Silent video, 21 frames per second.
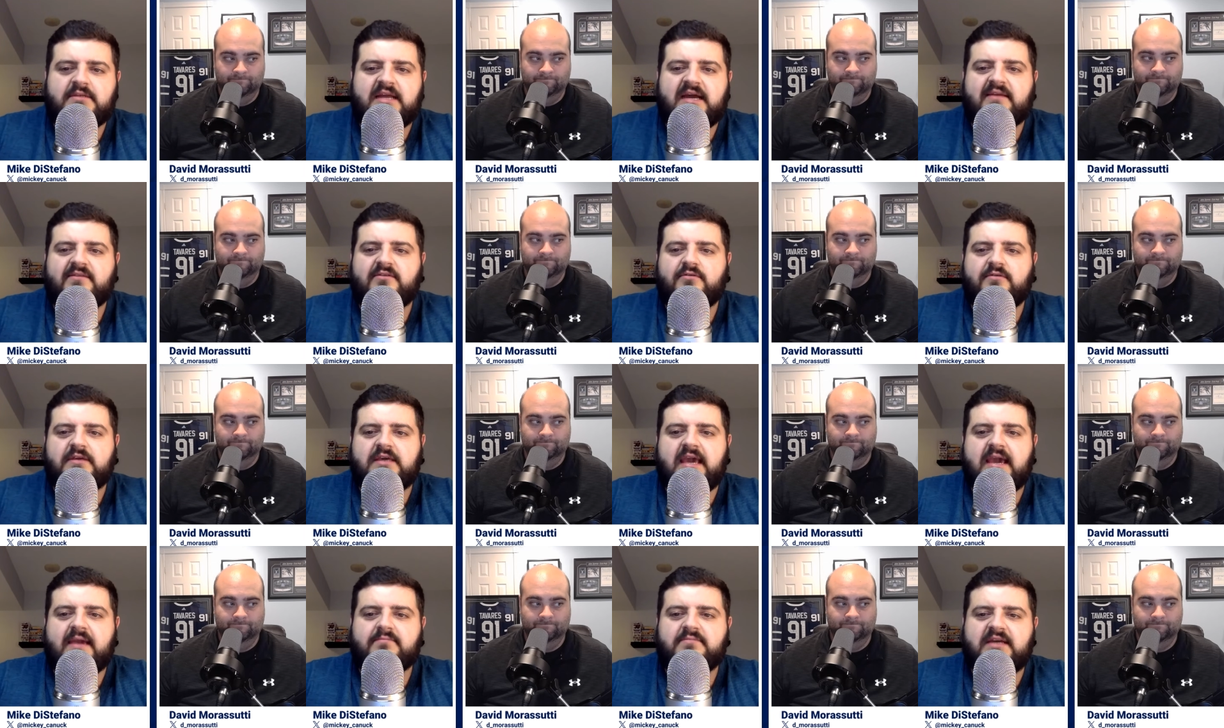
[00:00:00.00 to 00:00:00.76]
Speaker 1: Download the
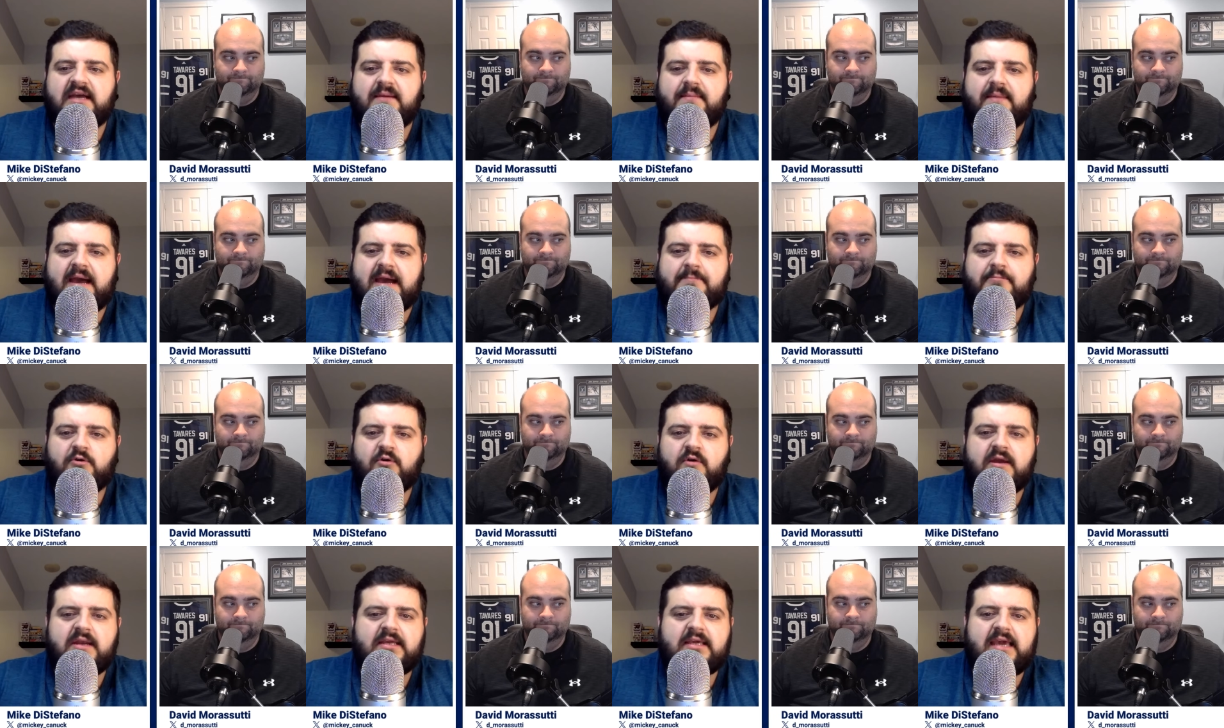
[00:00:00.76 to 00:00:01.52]
Game Time app,
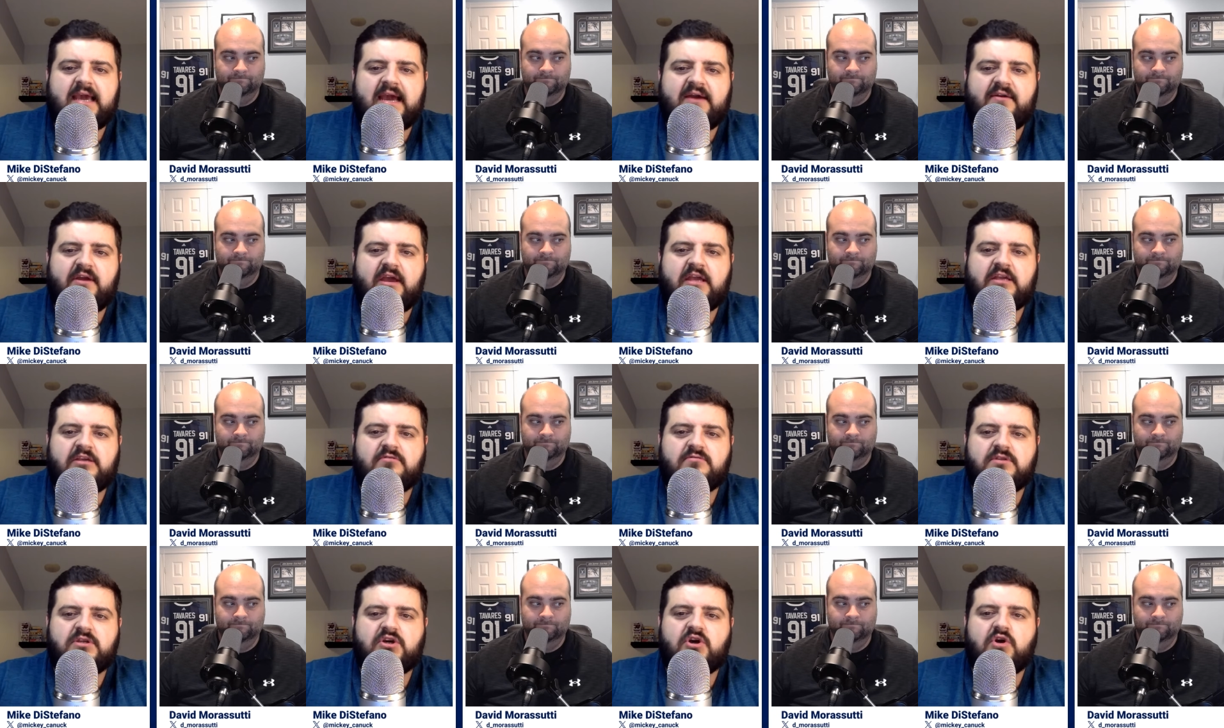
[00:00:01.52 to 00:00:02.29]
create an account, and
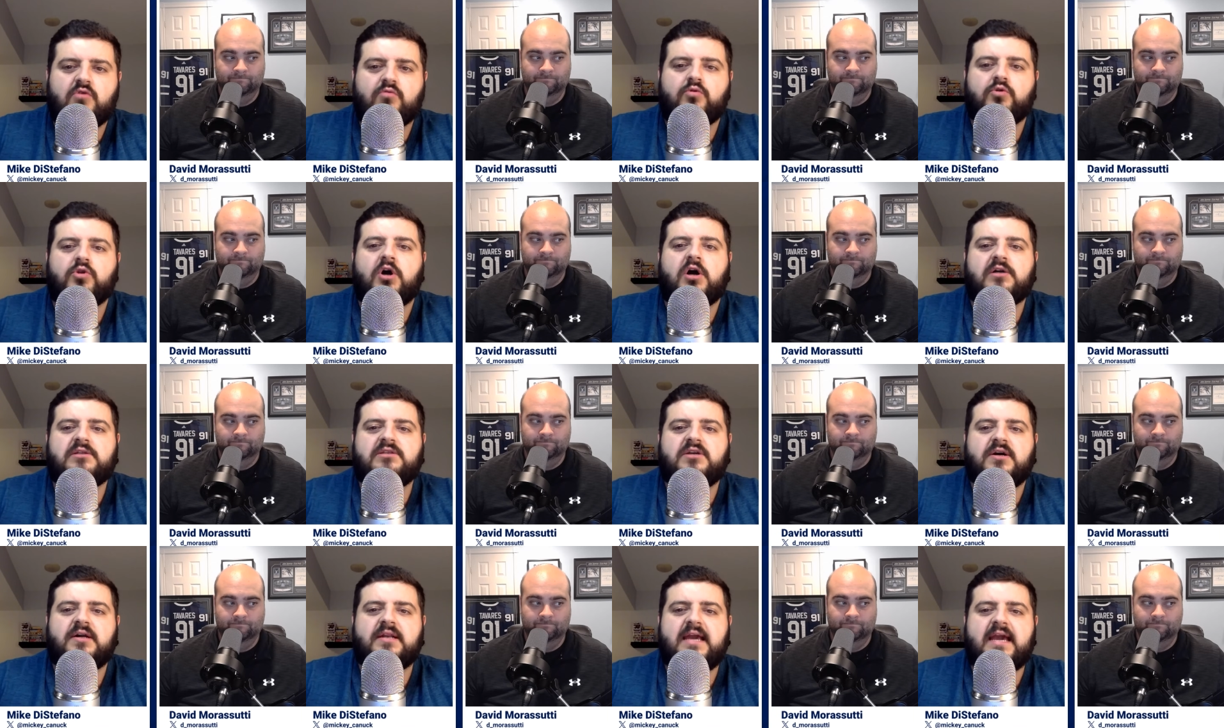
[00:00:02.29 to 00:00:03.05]
use the code
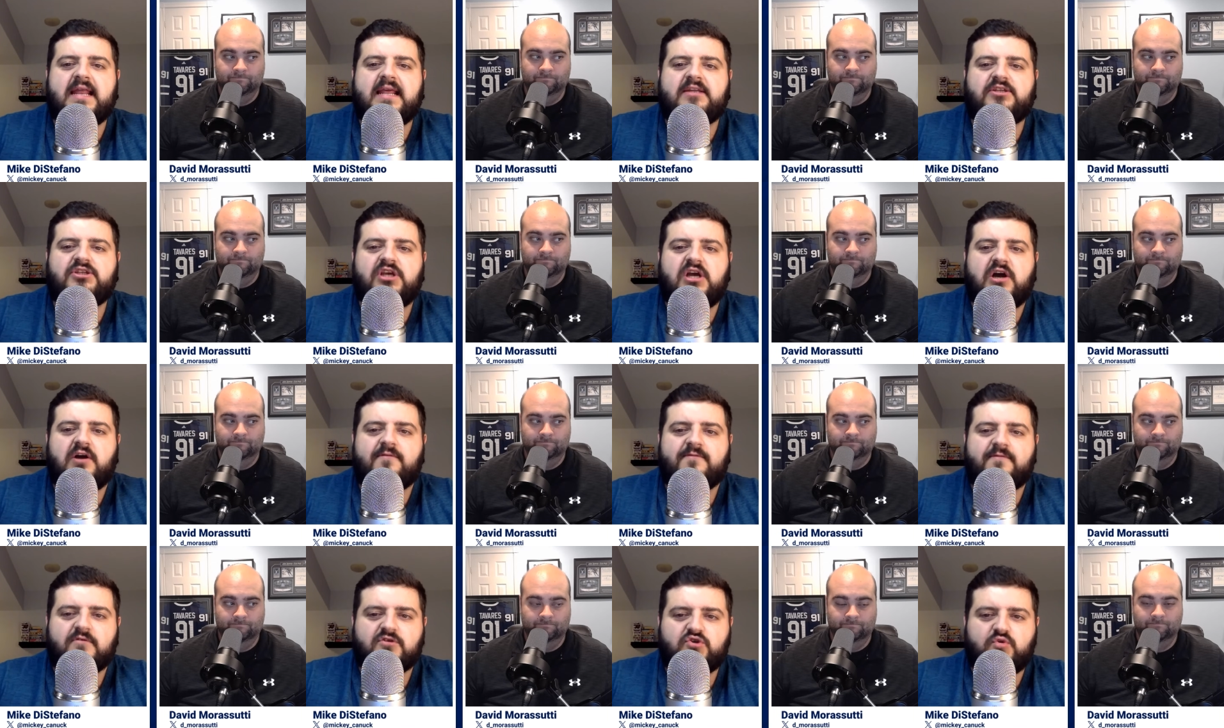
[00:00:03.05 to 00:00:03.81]
Locked On
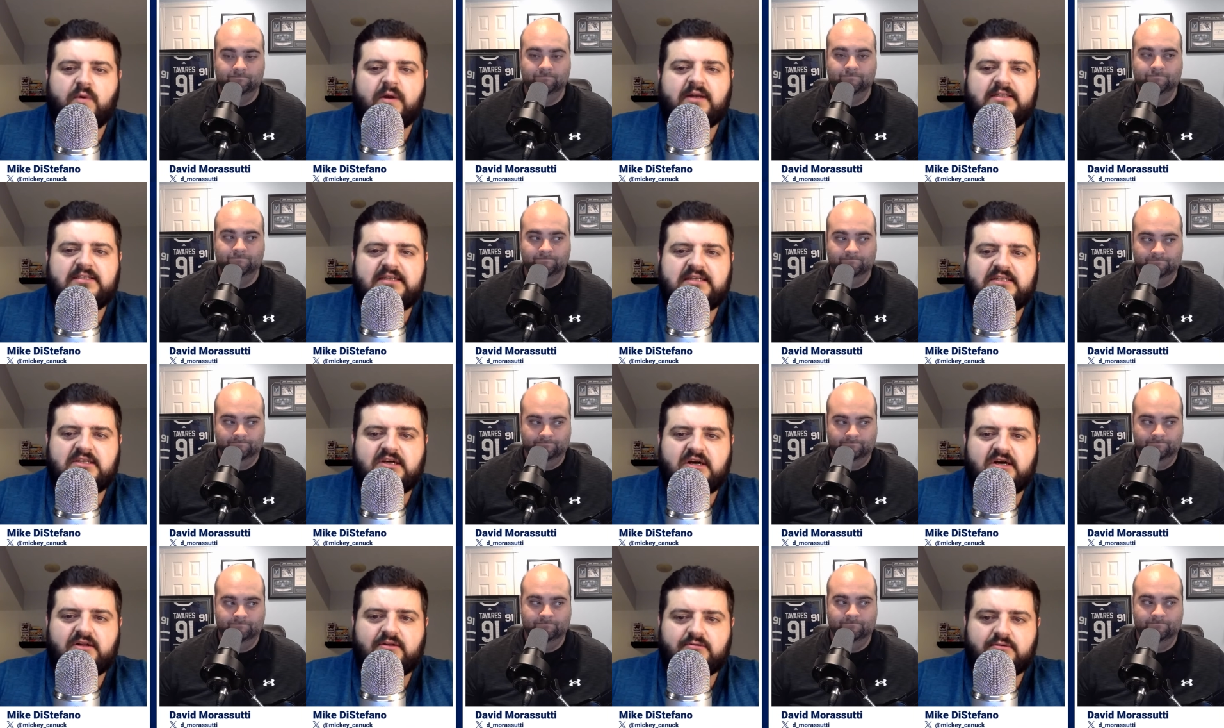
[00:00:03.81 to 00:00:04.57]
NHL for twenty
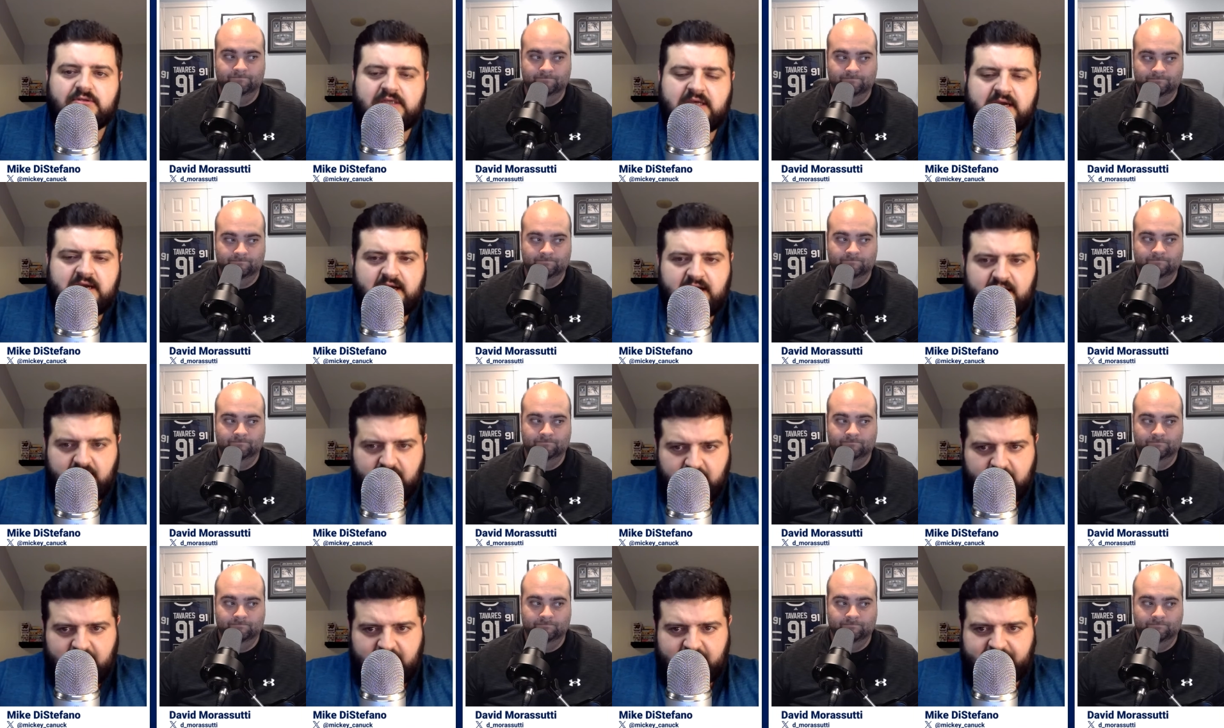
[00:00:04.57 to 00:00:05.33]
dollars
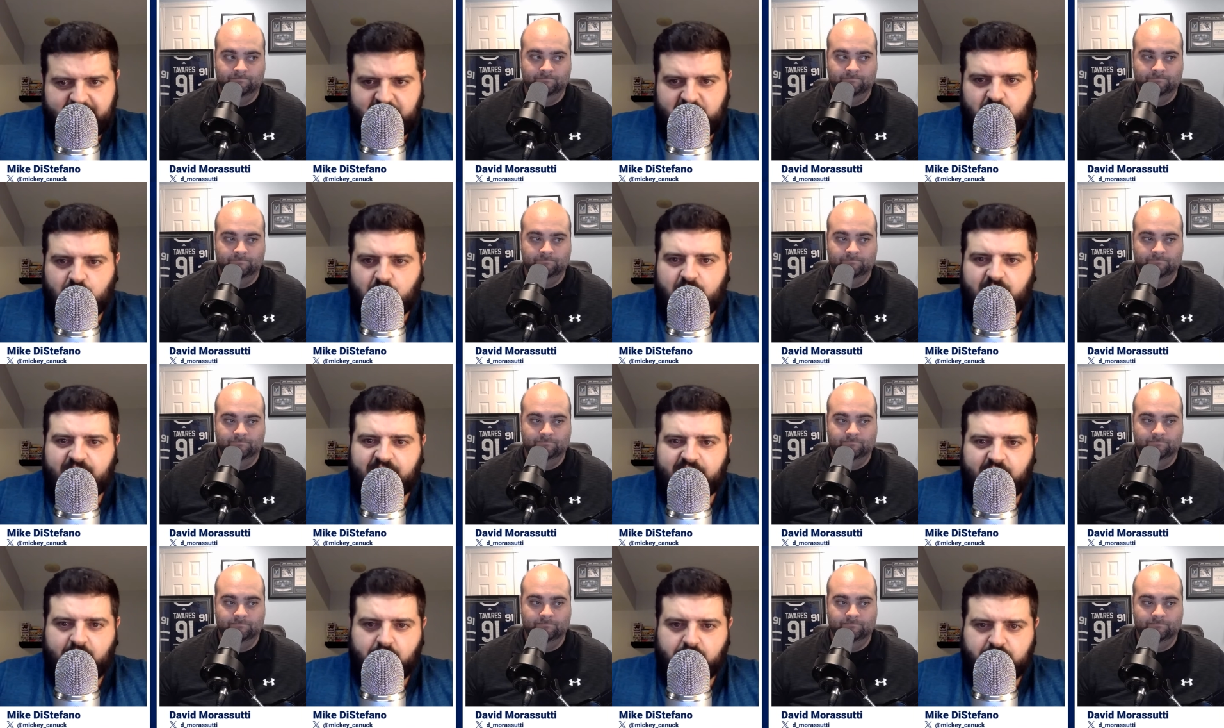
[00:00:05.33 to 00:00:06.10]
off your
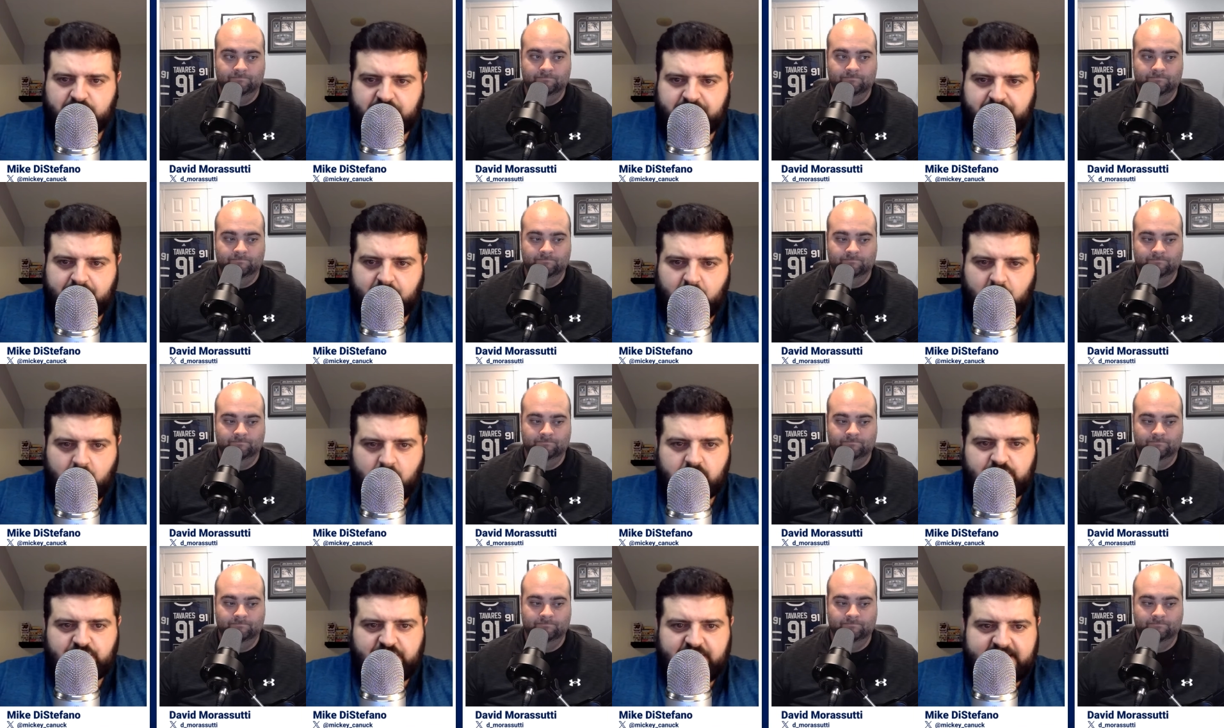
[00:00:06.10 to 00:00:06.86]
first
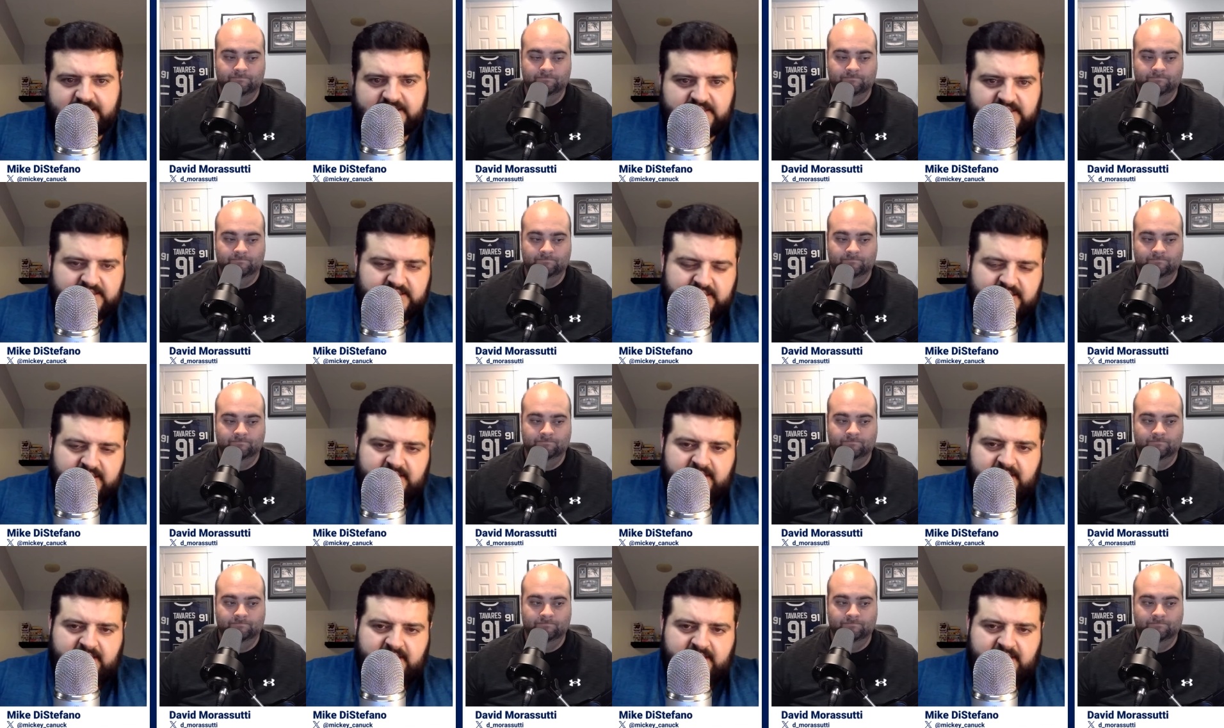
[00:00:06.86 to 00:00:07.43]
purchase.